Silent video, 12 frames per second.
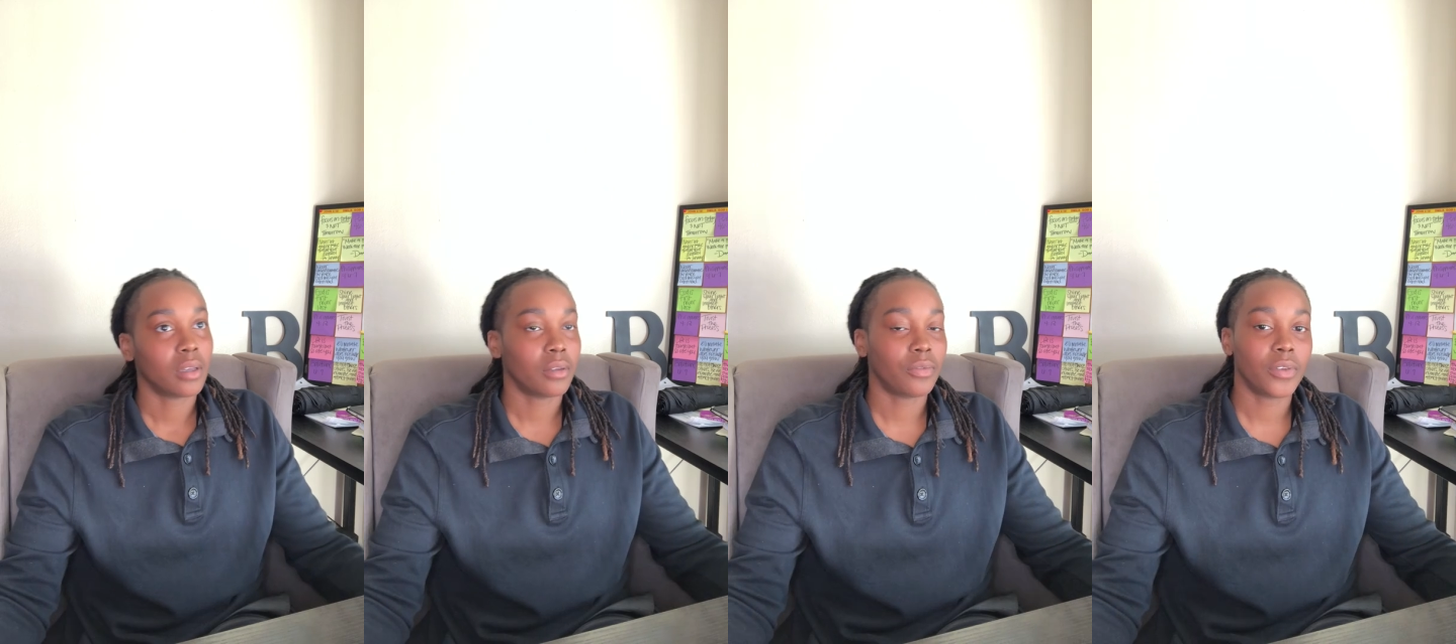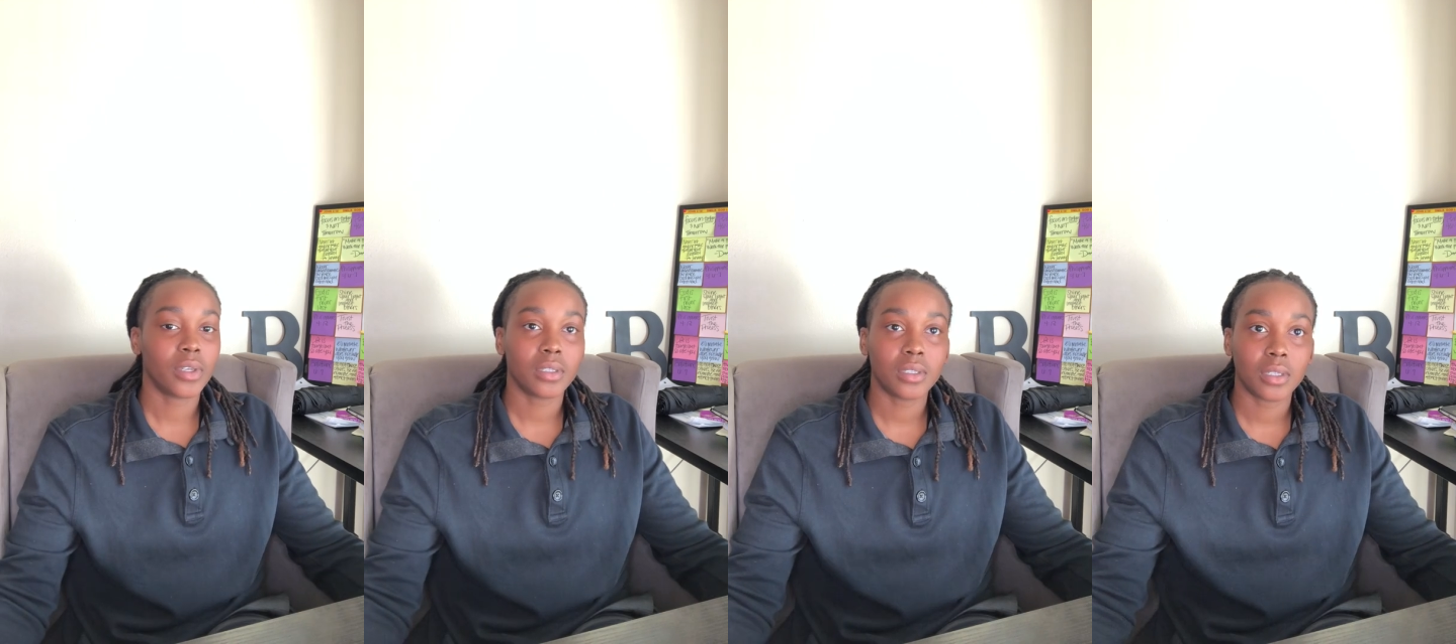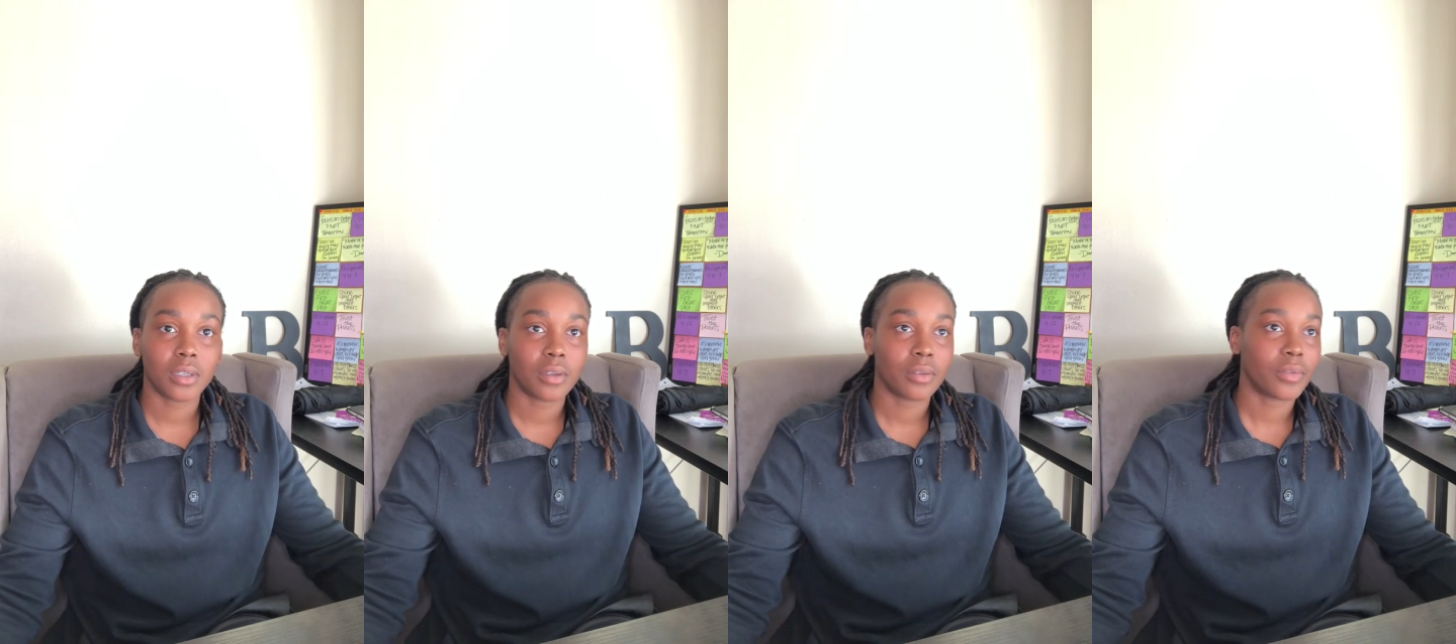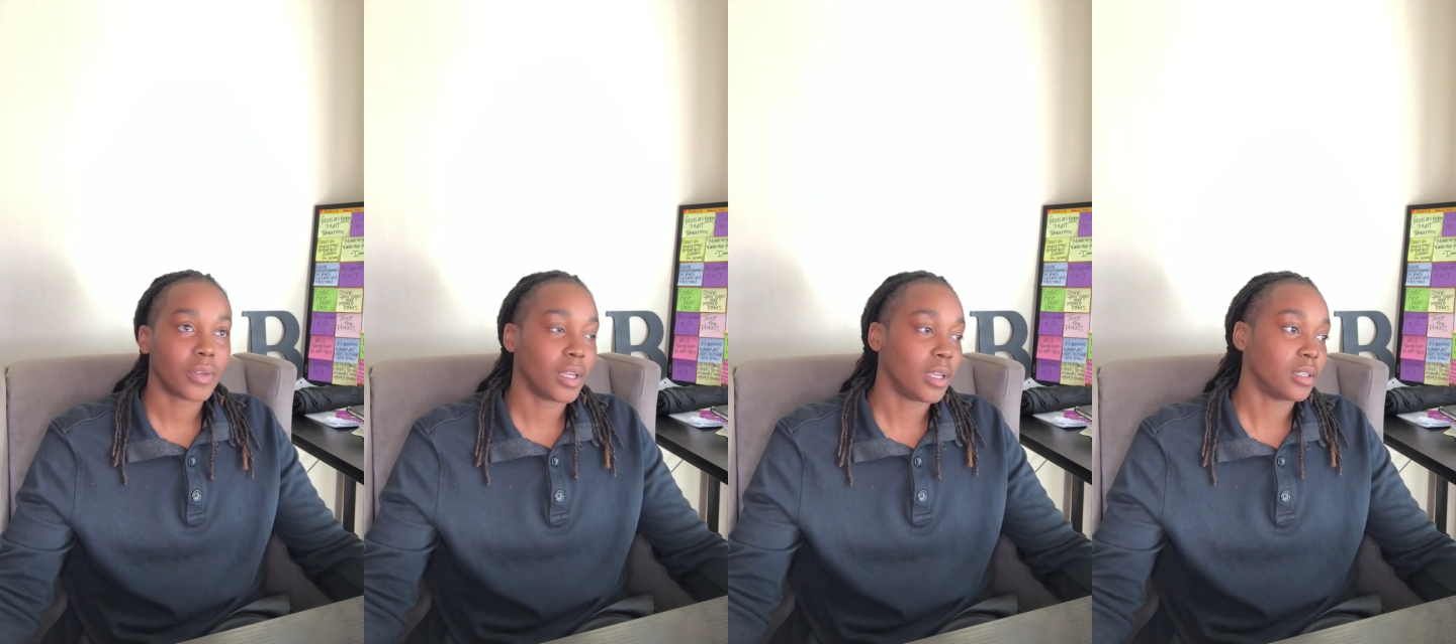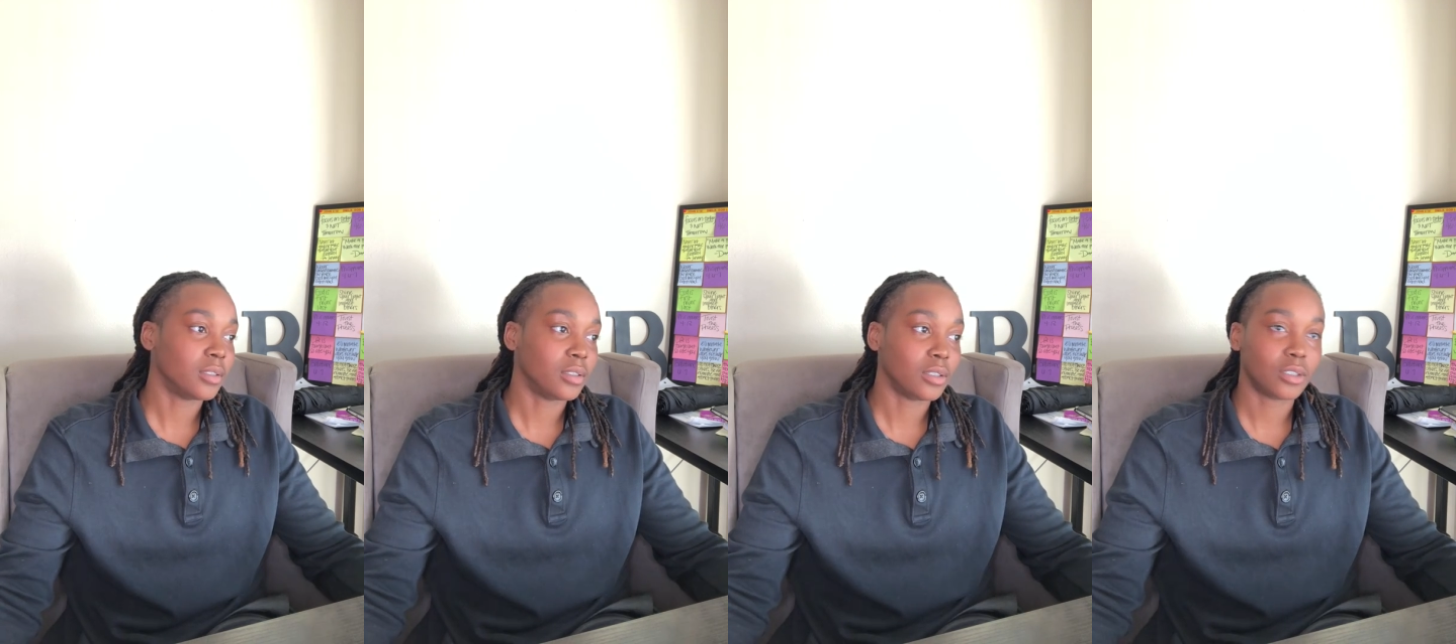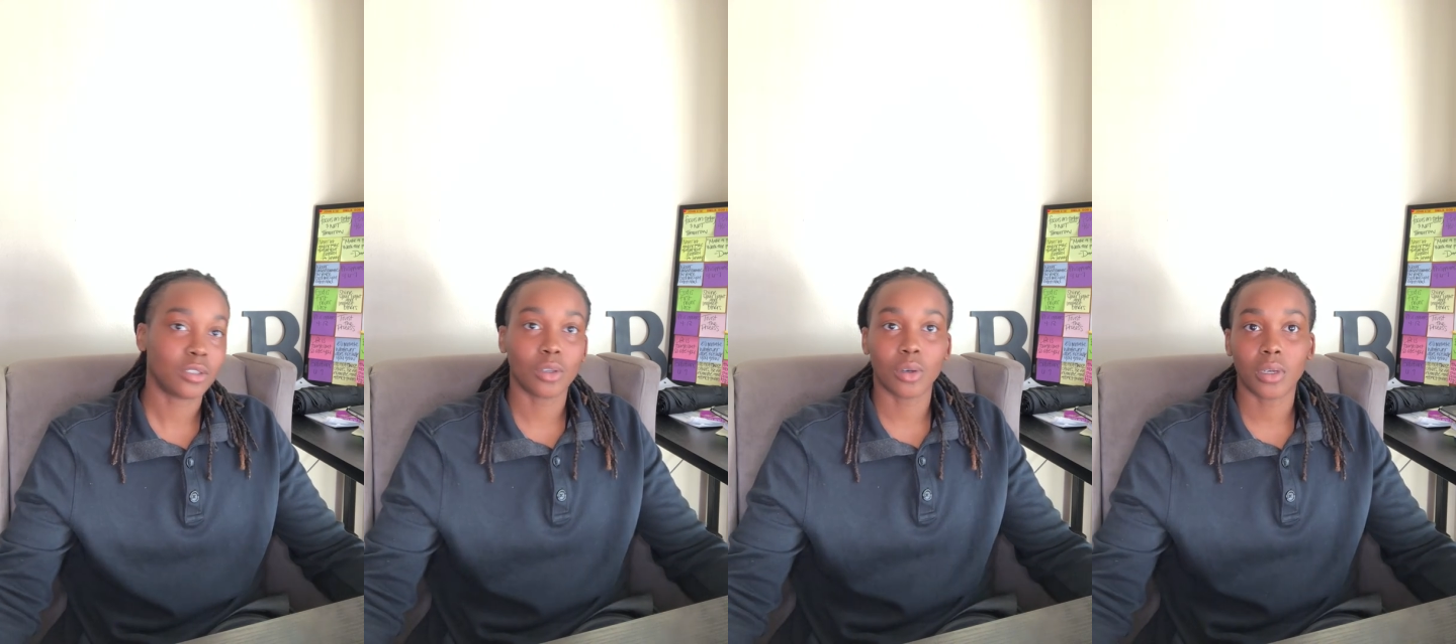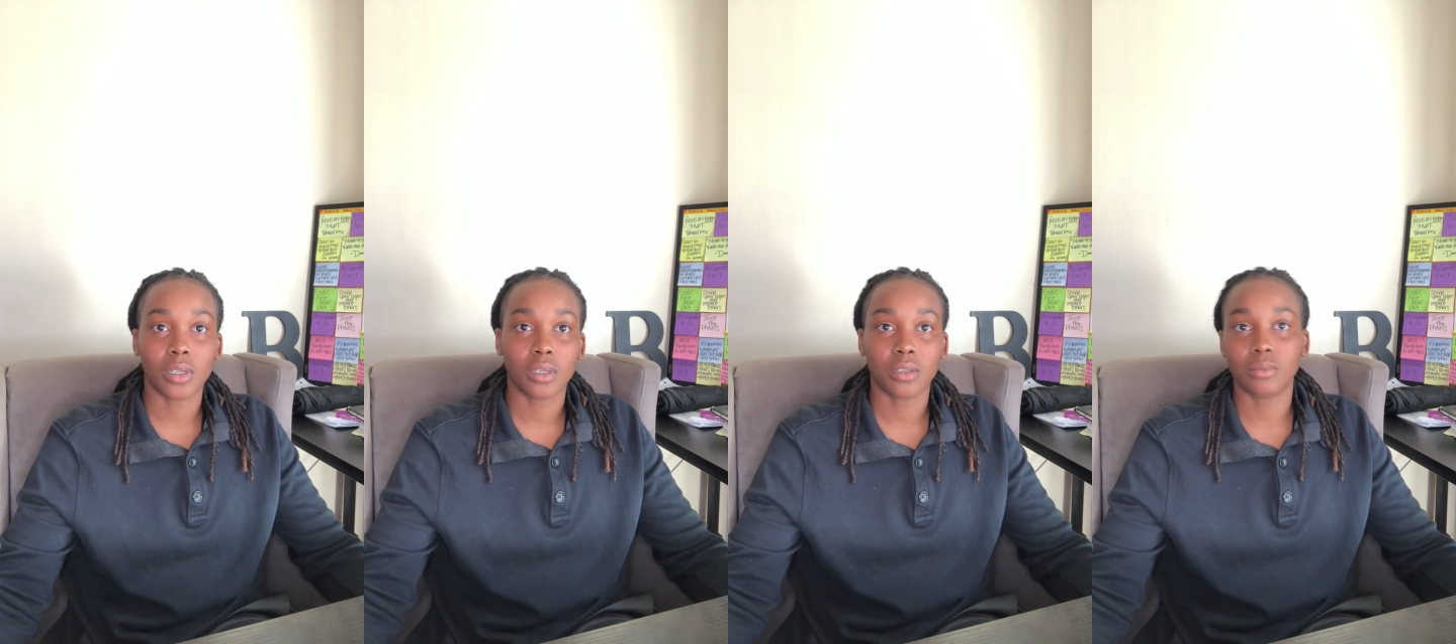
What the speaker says: offensive and just started